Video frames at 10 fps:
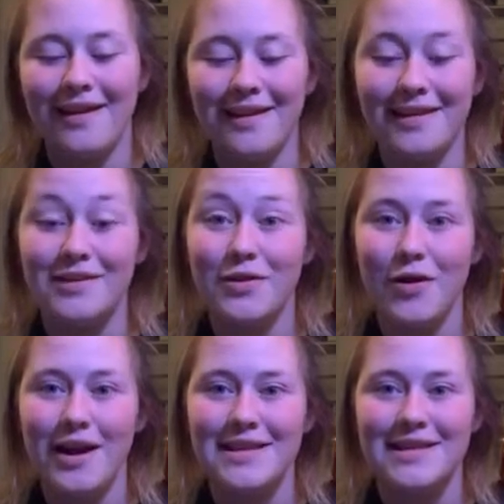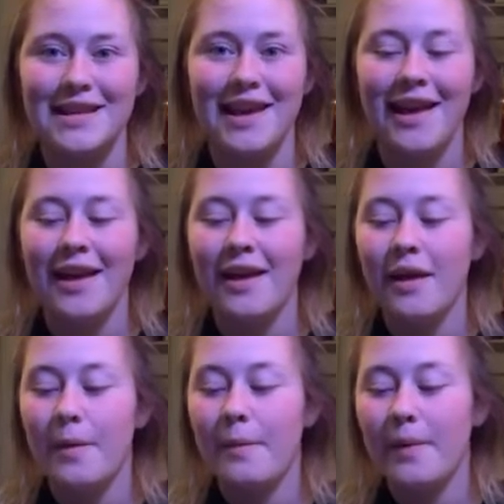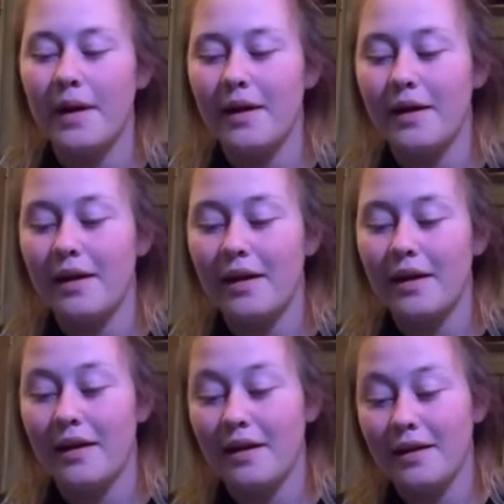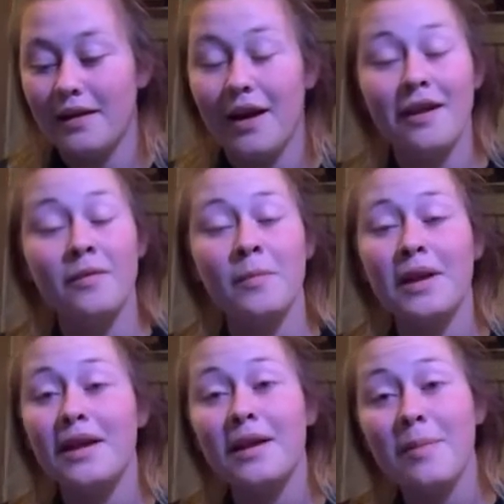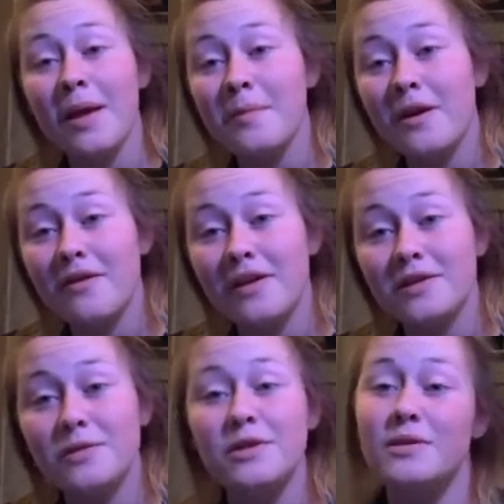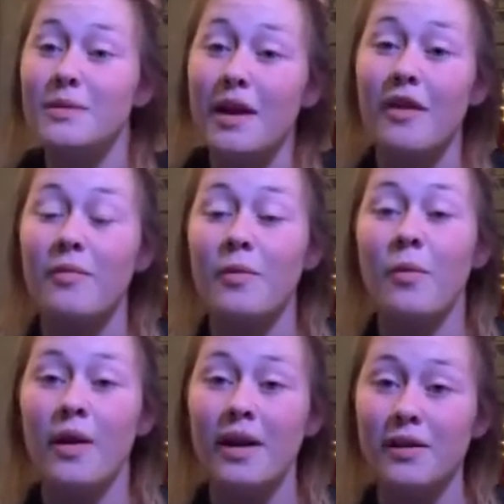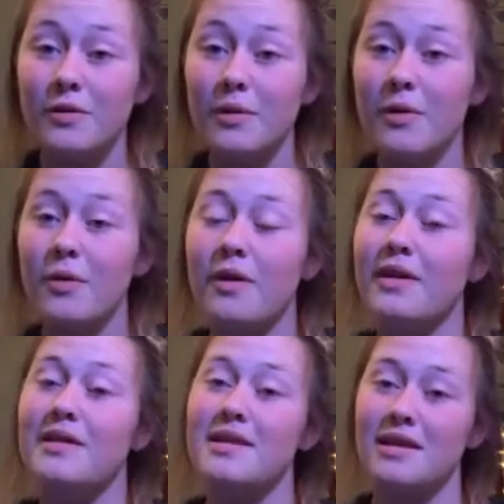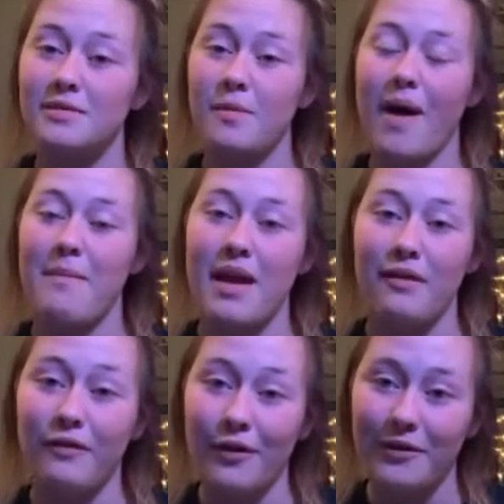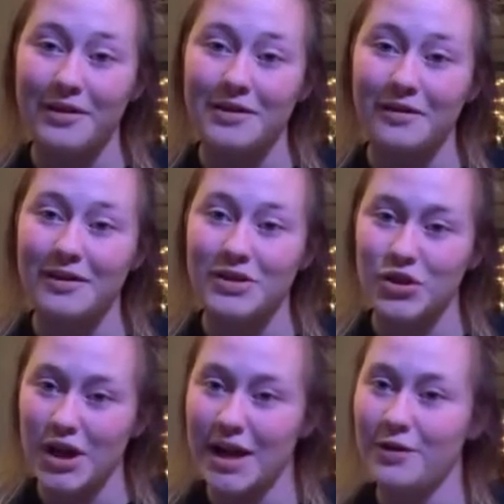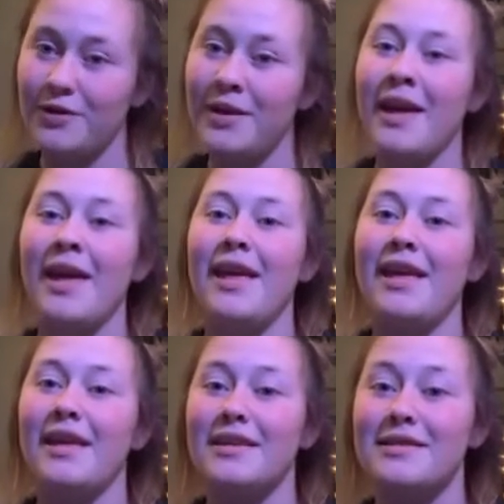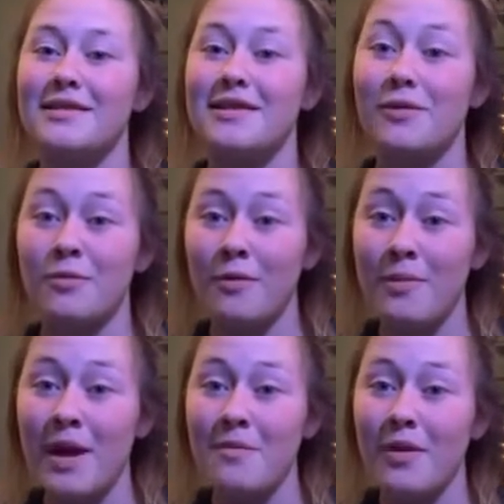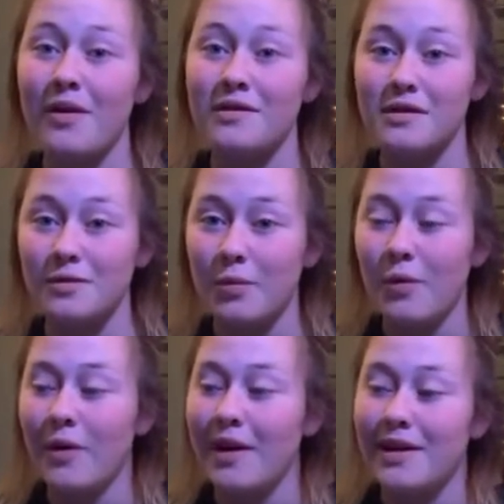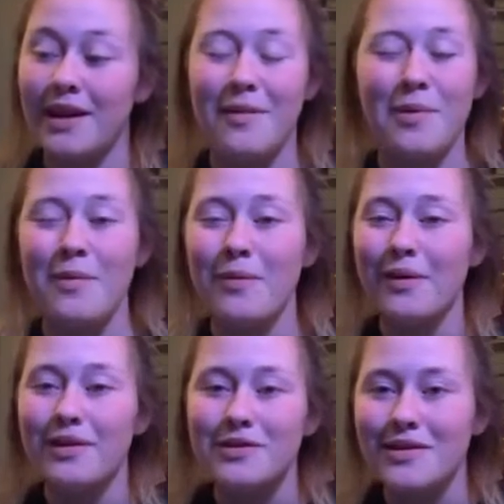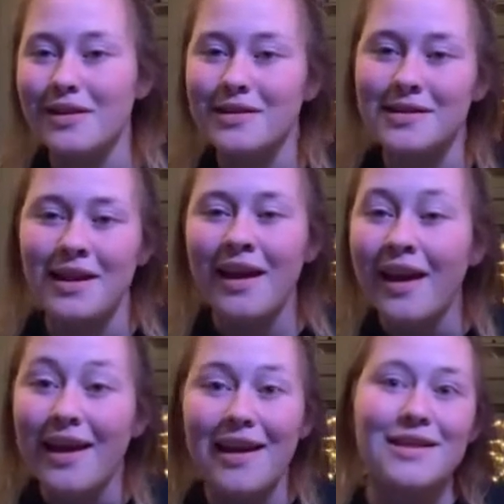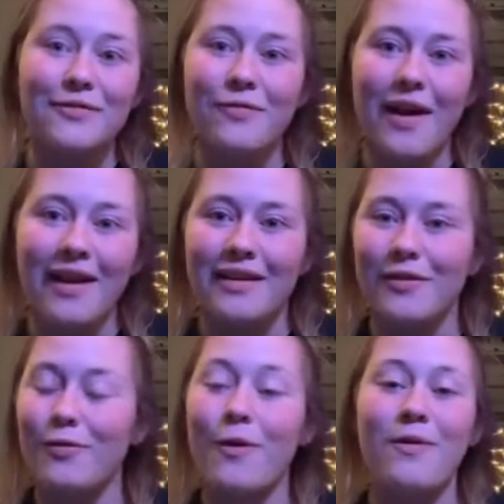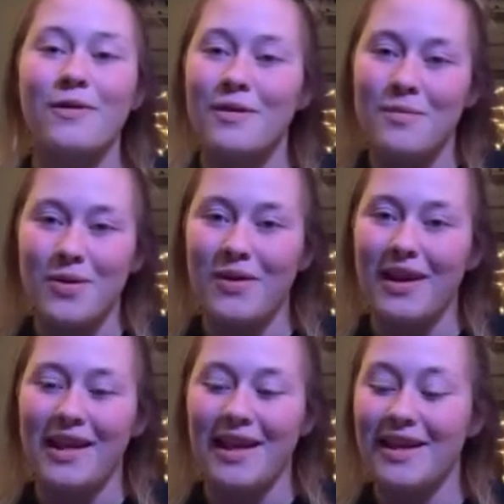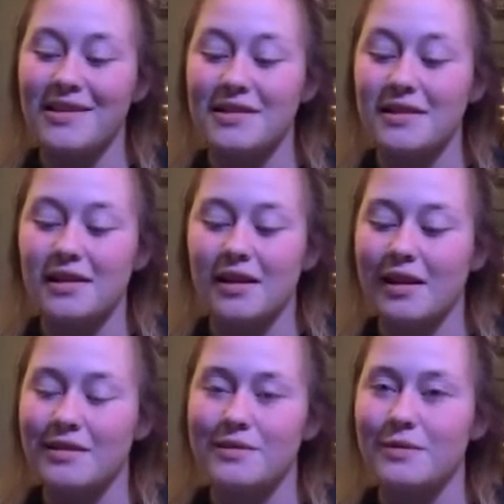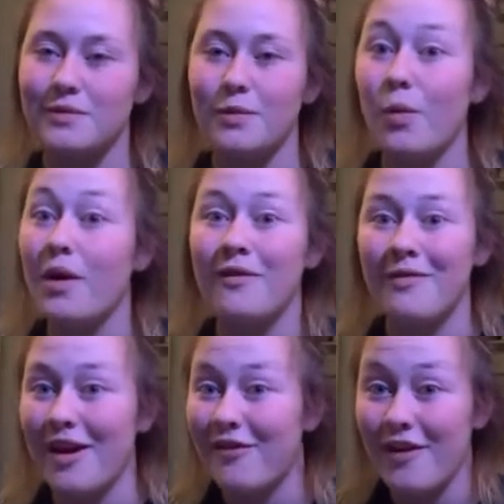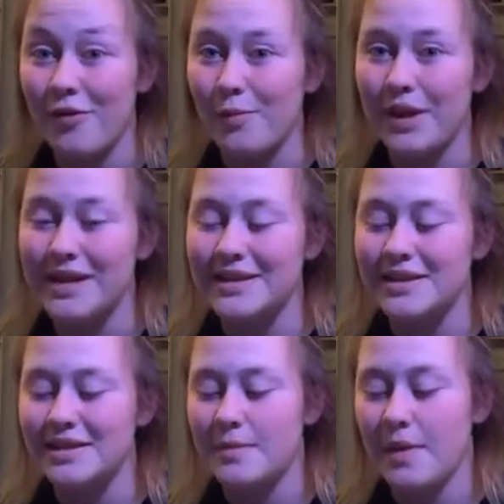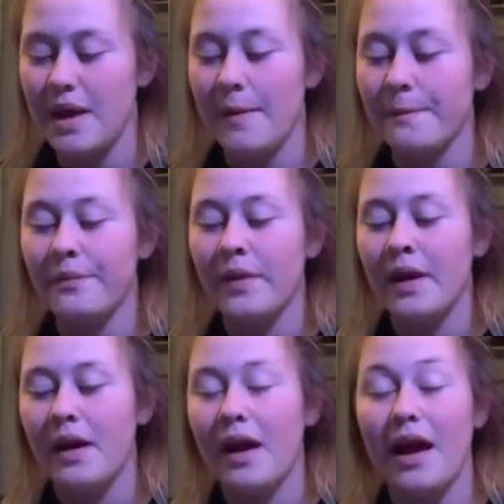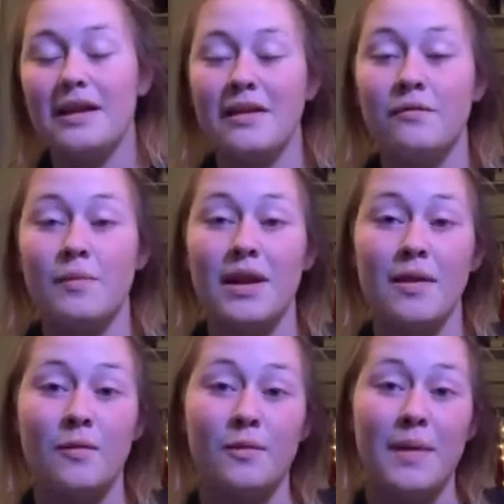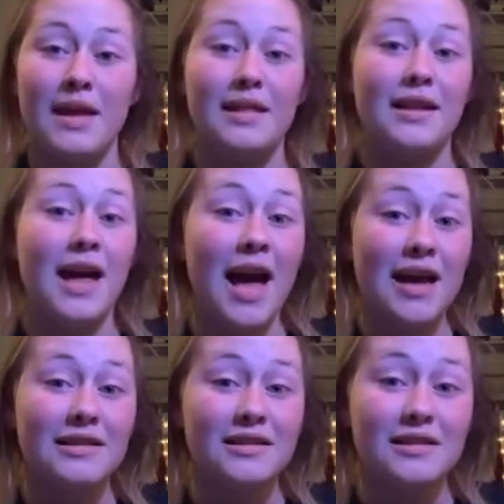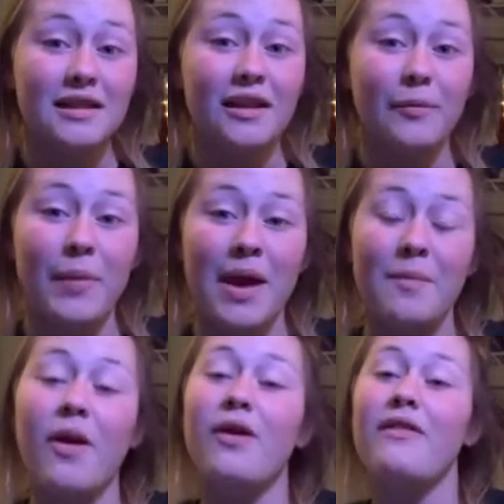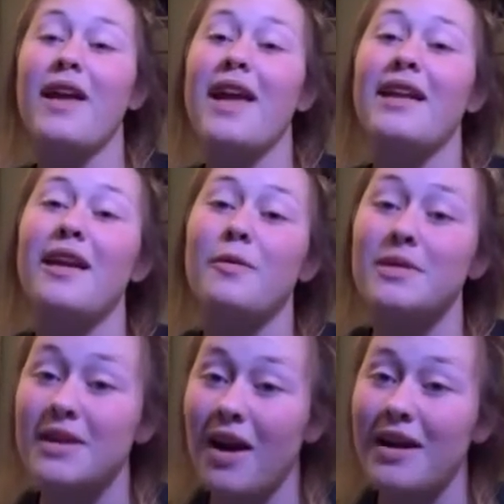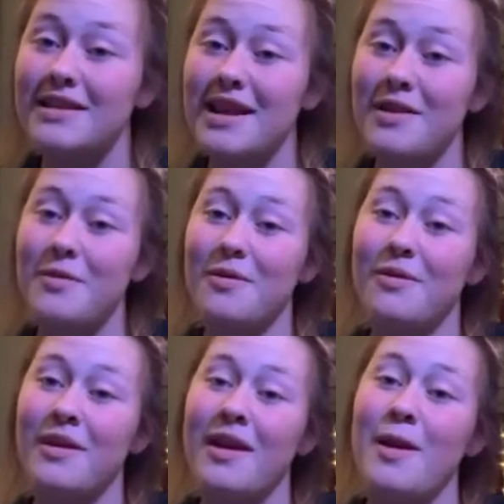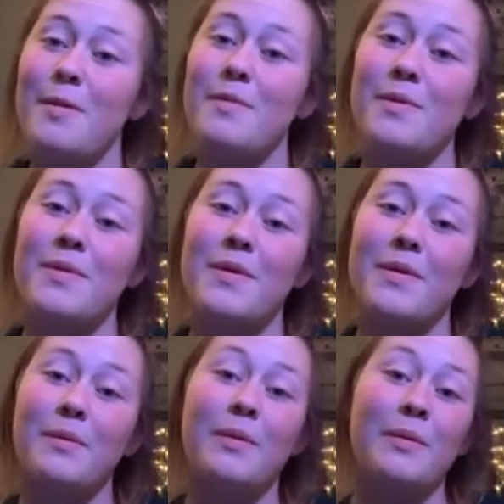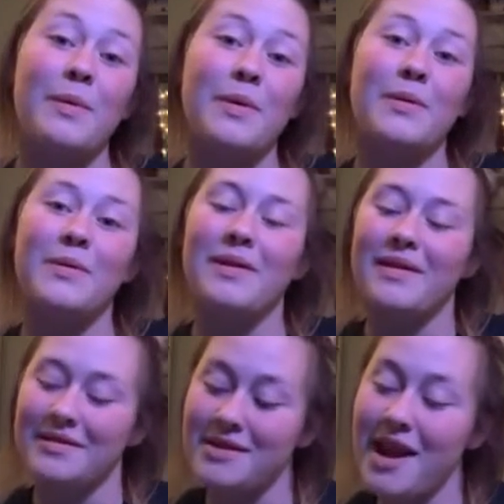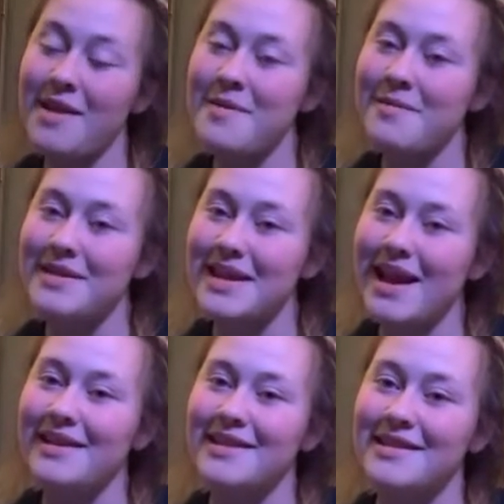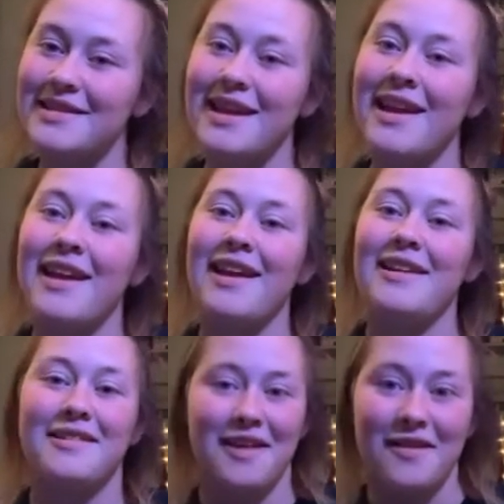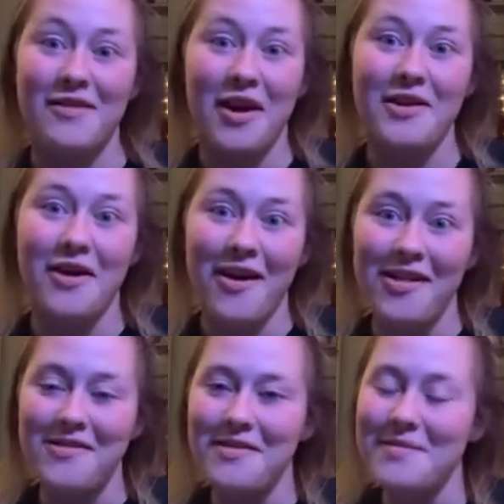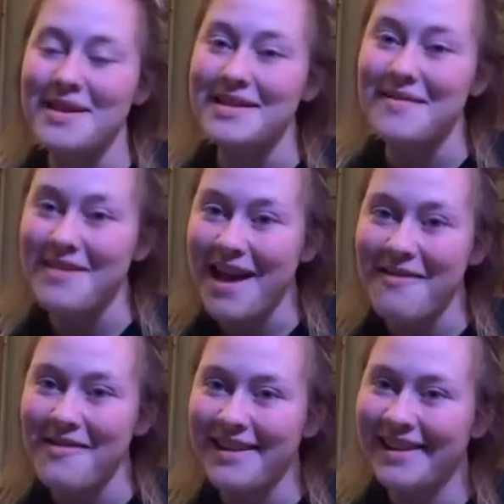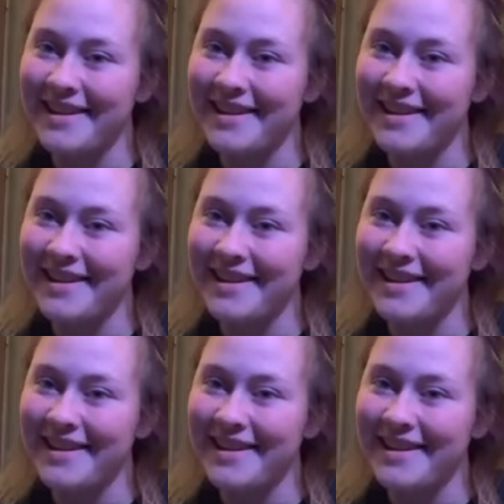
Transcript: it's crazy. But there haven't been any paintball events, which is what I've been wanting to record because that's my main focus on this channel is to grow paintball as a sport and get people into because it's fun. Grow the community because that's one of my favorite places to be. I didn't been able to make the last paintball event. It was Scotty's annual Pew Pew and Poo Poo. It kind of made me sad because I've gone to all of them except that one.